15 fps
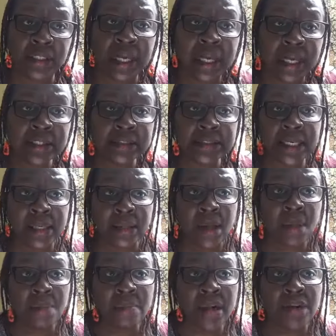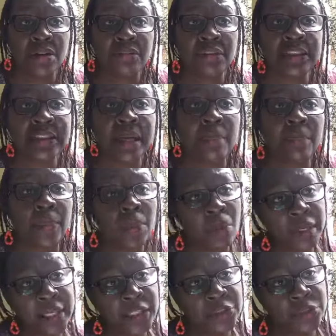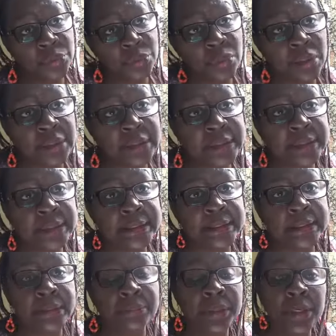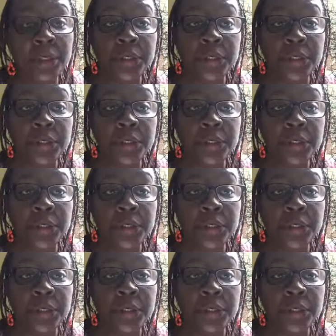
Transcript: Like I said, many of us are born into the world system,